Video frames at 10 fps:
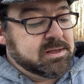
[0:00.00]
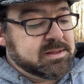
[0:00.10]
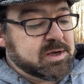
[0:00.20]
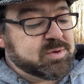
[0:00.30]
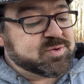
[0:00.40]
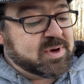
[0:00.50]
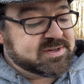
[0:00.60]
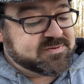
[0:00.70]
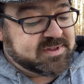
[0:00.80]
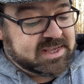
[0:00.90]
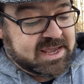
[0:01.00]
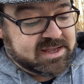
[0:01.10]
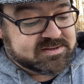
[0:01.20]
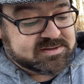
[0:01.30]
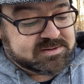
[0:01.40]
There was rest for the
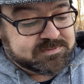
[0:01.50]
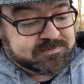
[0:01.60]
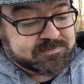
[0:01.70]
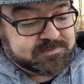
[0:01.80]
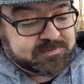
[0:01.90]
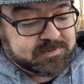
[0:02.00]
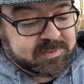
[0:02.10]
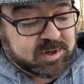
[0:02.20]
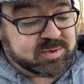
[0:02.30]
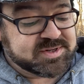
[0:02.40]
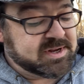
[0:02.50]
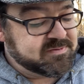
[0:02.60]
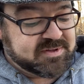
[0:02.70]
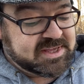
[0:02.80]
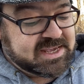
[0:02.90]
cats. There was none
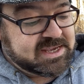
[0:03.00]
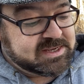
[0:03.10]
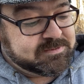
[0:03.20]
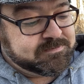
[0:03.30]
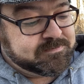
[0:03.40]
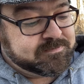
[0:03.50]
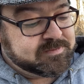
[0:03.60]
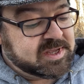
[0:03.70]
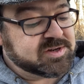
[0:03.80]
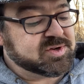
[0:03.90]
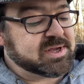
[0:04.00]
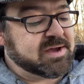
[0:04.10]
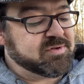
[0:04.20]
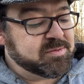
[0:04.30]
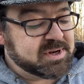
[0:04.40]
for the king. It took
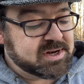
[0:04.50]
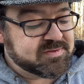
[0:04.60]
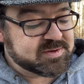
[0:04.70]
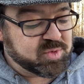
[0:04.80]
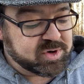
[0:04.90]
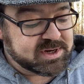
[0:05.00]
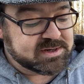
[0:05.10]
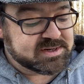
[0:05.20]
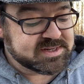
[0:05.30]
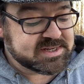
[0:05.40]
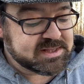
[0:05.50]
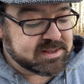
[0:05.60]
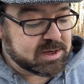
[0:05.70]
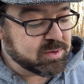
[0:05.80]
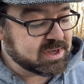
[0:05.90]
every minute of his morning to see that
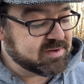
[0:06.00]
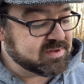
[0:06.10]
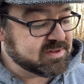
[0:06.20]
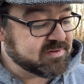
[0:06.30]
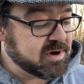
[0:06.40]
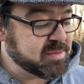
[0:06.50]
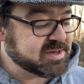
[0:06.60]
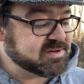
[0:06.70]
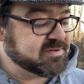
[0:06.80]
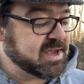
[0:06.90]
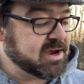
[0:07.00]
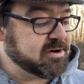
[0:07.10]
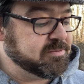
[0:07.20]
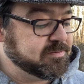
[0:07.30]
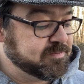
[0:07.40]
they were given the very best of
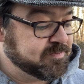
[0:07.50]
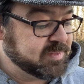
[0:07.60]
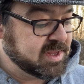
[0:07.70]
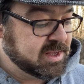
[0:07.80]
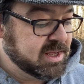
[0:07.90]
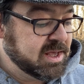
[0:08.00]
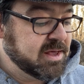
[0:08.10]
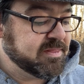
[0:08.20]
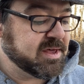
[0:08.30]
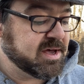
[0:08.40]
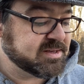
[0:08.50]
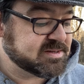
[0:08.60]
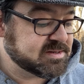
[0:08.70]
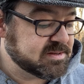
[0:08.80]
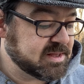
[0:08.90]
care. The
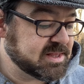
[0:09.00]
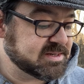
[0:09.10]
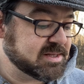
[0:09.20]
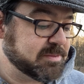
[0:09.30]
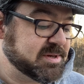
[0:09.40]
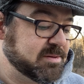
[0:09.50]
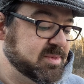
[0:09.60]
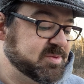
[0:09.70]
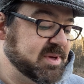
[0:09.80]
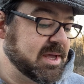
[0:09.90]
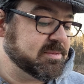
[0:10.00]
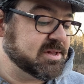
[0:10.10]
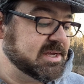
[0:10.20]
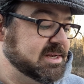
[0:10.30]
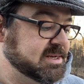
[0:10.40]
huts that they slept in must be kept
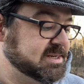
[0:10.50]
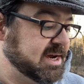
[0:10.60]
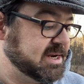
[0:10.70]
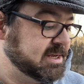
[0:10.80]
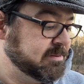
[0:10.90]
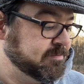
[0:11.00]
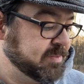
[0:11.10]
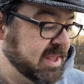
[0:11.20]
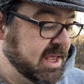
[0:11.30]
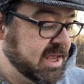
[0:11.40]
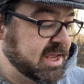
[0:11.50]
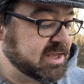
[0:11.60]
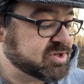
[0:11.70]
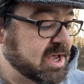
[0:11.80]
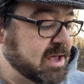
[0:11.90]
clean and tidy.
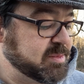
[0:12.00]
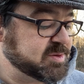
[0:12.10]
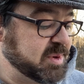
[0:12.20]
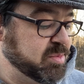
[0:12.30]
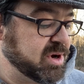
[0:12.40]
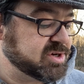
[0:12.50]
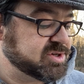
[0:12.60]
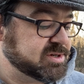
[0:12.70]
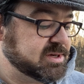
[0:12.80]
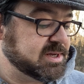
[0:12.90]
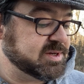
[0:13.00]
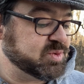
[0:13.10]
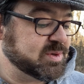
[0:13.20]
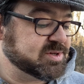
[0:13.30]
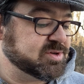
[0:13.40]
Each cat must be brushed and his
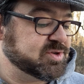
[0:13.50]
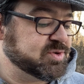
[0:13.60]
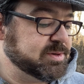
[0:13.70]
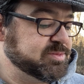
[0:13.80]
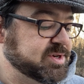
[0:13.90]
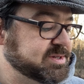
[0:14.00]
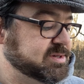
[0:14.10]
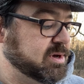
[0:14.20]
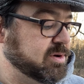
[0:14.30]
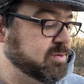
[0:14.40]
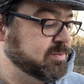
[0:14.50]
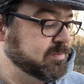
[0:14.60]
whiskers trimmed just so.